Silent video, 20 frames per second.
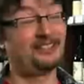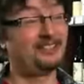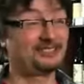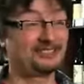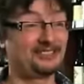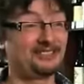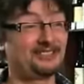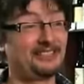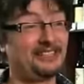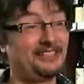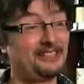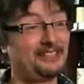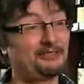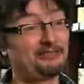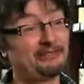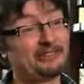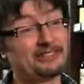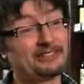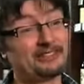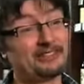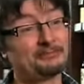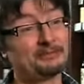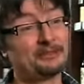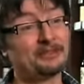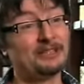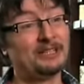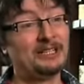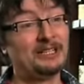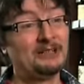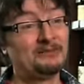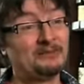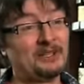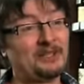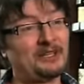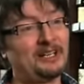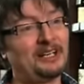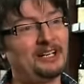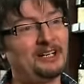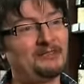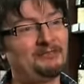Argentina, for example,
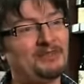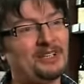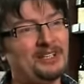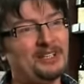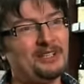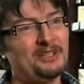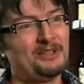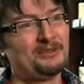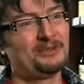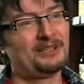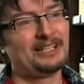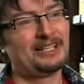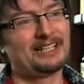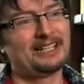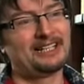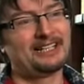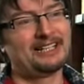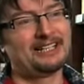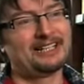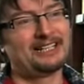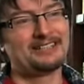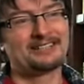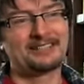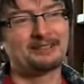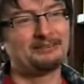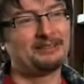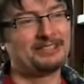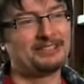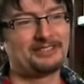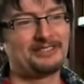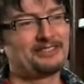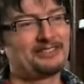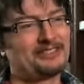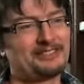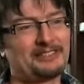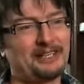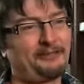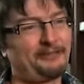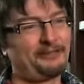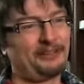where in some
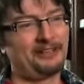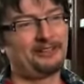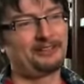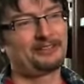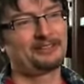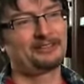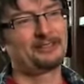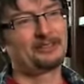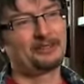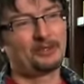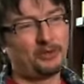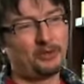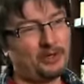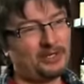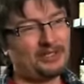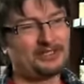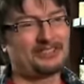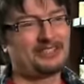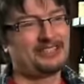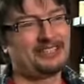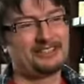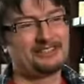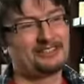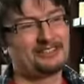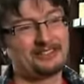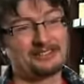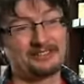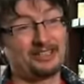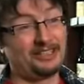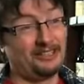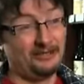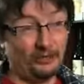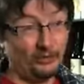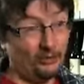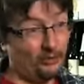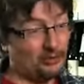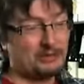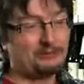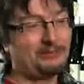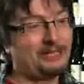instances I feel that quality is just
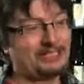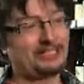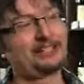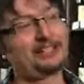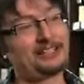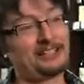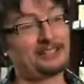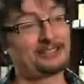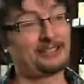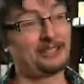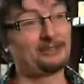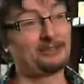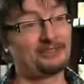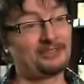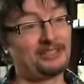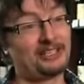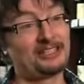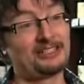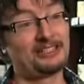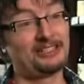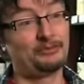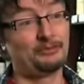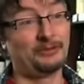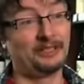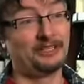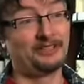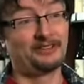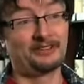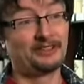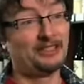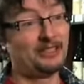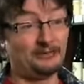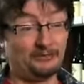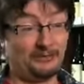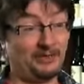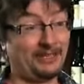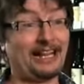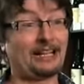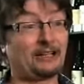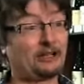automatically associated with
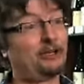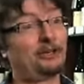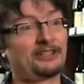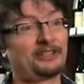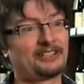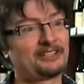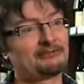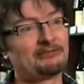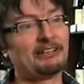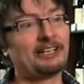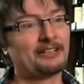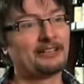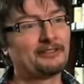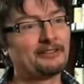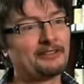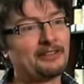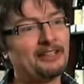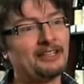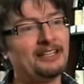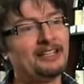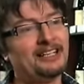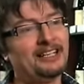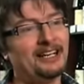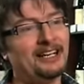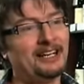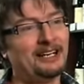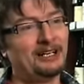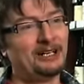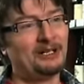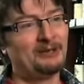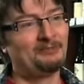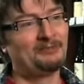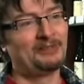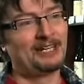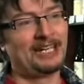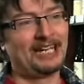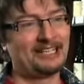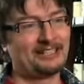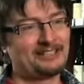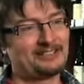alcoholic strength.
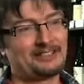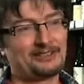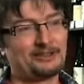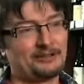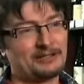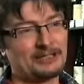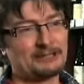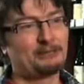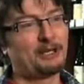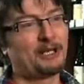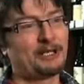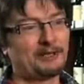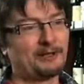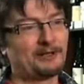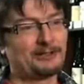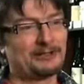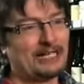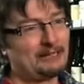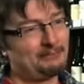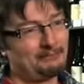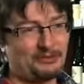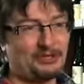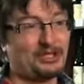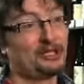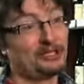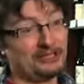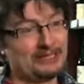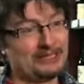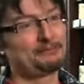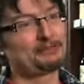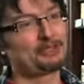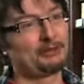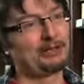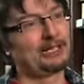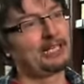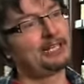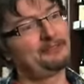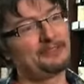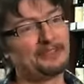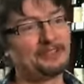It's the sort of Spinal Tap, turn it up to
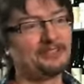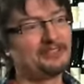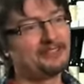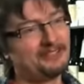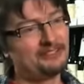11